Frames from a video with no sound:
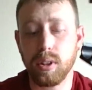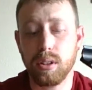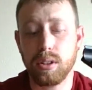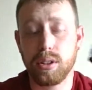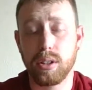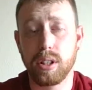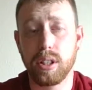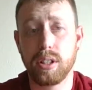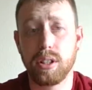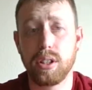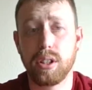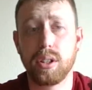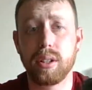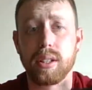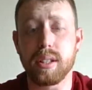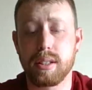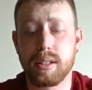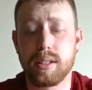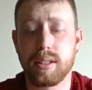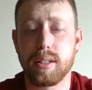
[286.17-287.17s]
You're going to
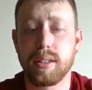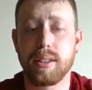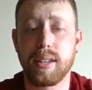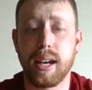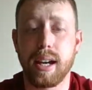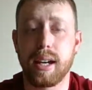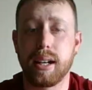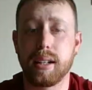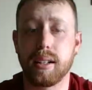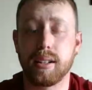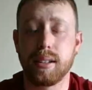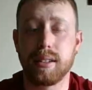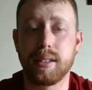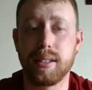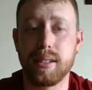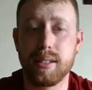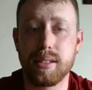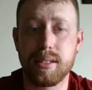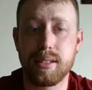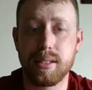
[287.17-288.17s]
notice that
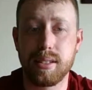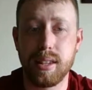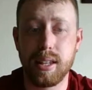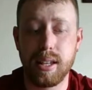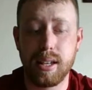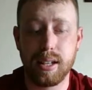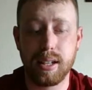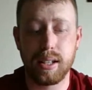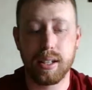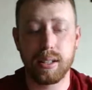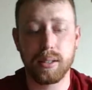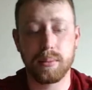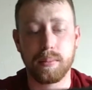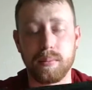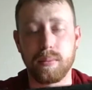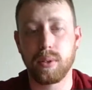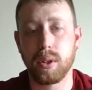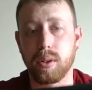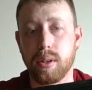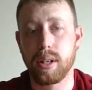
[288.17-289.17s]
this slide,
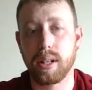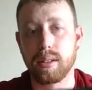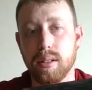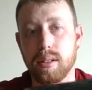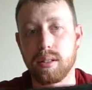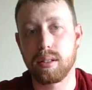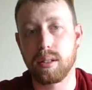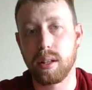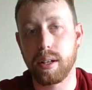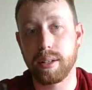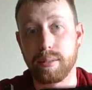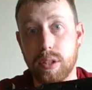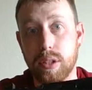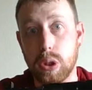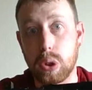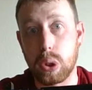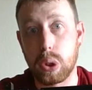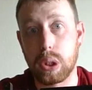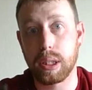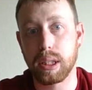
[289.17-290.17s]
or not this slide,
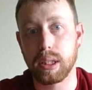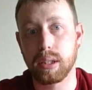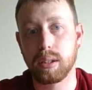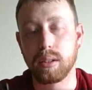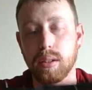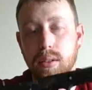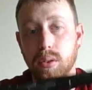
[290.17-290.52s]
sorry,